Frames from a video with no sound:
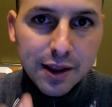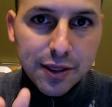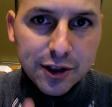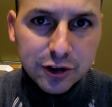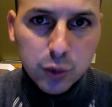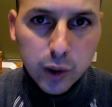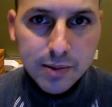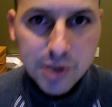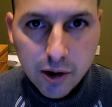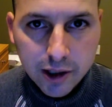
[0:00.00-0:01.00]
This is what
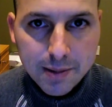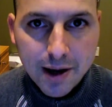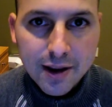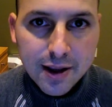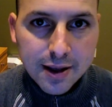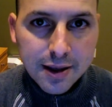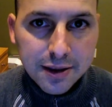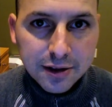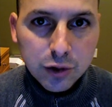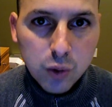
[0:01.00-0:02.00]
I'm talking about.
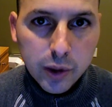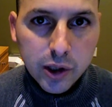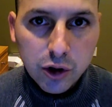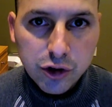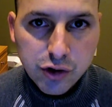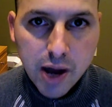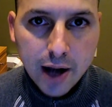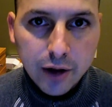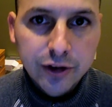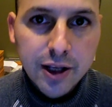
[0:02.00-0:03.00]
This is what we call
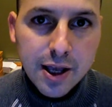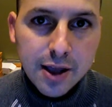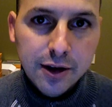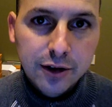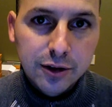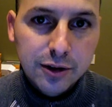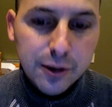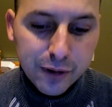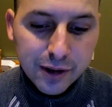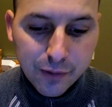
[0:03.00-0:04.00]
straddles. There's a
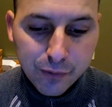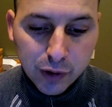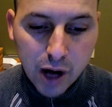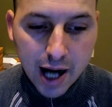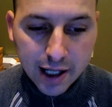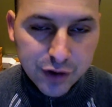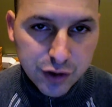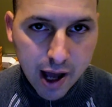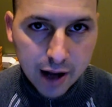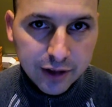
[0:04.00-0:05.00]
different variety of
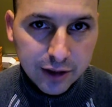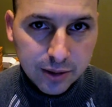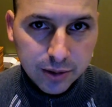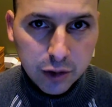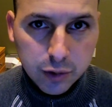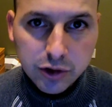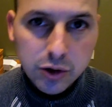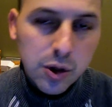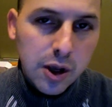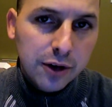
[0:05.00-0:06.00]
straddles that sometimes we
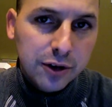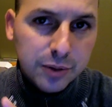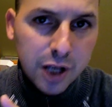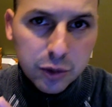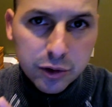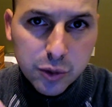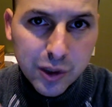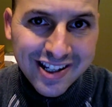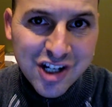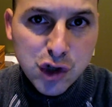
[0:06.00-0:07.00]
do. Sometimes we do
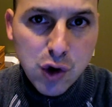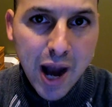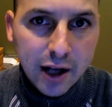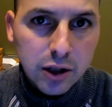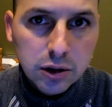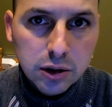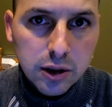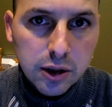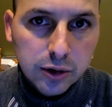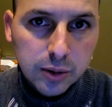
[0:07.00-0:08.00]
a strangle.
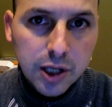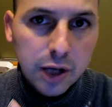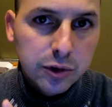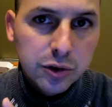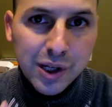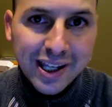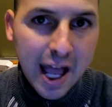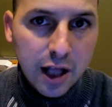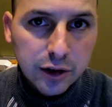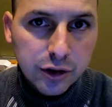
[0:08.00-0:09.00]
Sometimes we do a
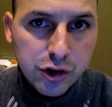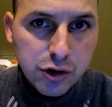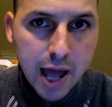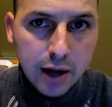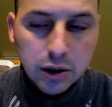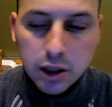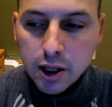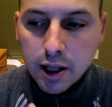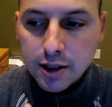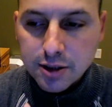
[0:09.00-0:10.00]
calendar straddle.
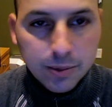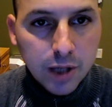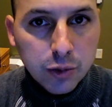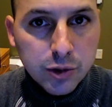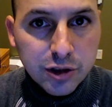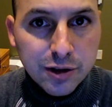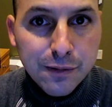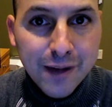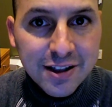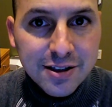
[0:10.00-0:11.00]
Sometimes we just
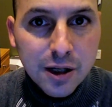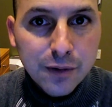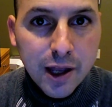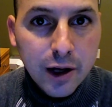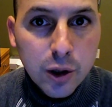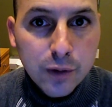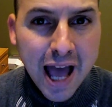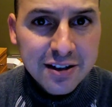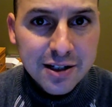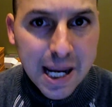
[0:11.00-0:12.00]
invent stuff that I don't know if it
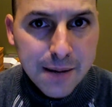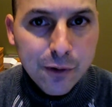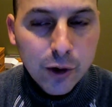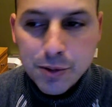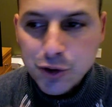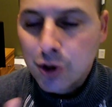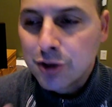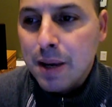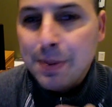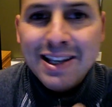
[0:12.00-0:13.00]
has a name for it. I'm sure
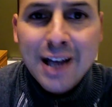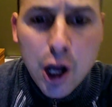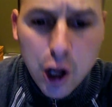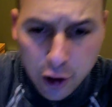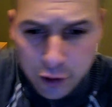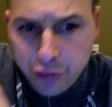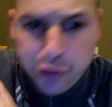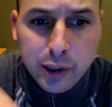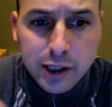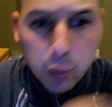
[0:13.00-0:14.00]
it's maybe a
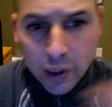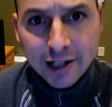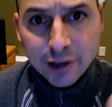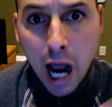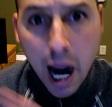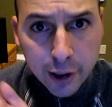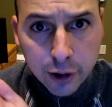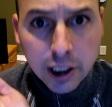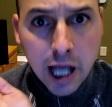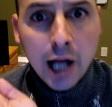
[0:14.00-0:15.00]
three-winged
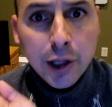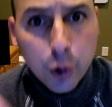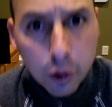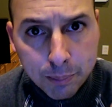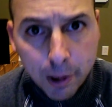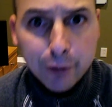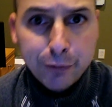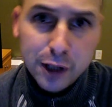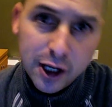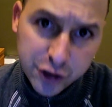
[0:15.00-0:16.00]
iron condor
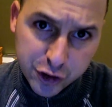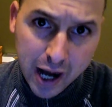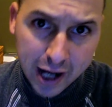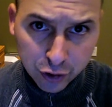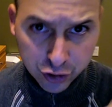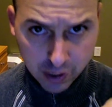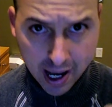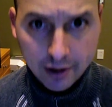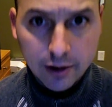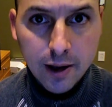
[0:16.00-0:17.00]
butterfly strangle
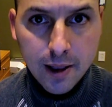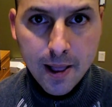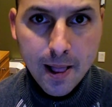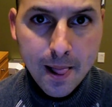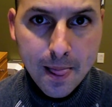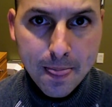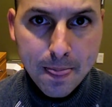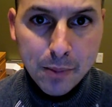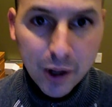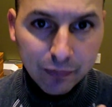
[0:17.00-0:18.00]
straddle.
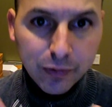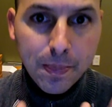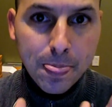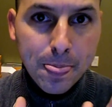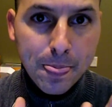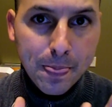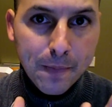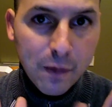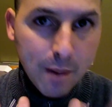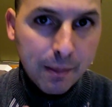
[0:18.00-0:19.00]
But
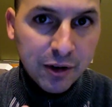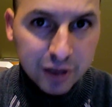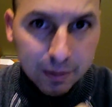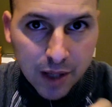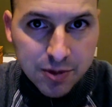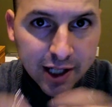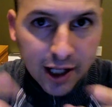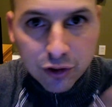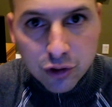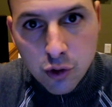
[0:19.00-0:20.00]
remember, sometimes you
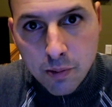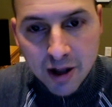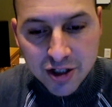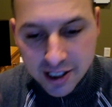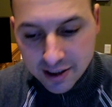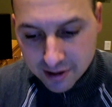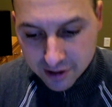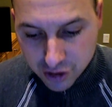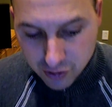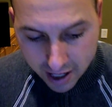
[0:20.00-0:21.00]
get too much into
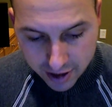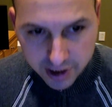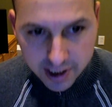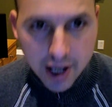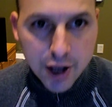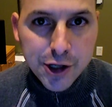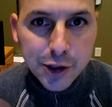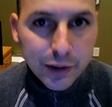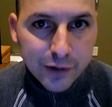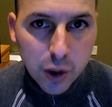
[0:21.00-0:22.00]
the strategy, you
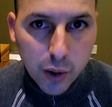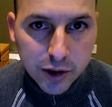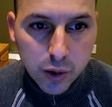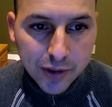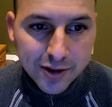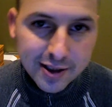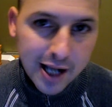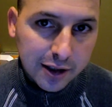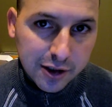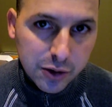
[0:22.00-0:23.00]
don't even know what you want the
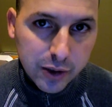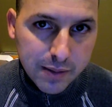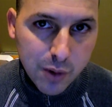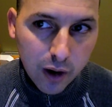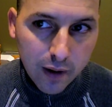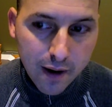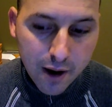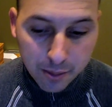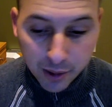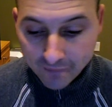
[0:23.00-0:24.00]
stock to do anymore.
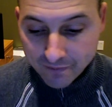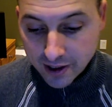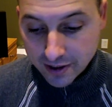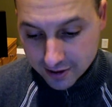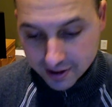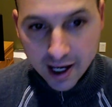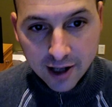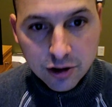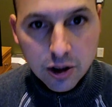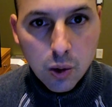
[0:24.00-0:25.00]
But in this
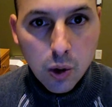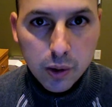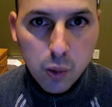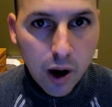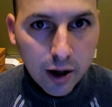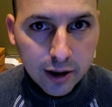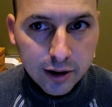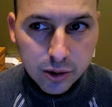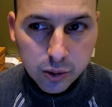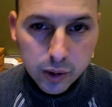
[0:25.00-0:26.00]
case, what we wanted it
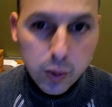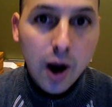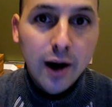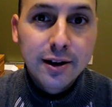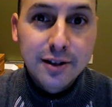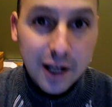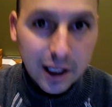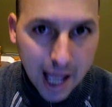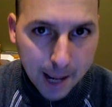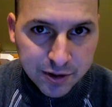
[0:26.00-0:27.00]
to
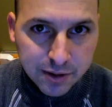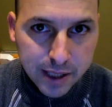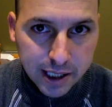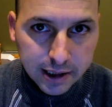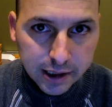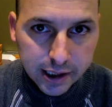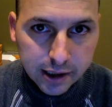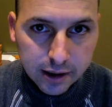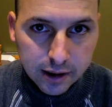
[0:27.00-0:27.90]
collapse immediately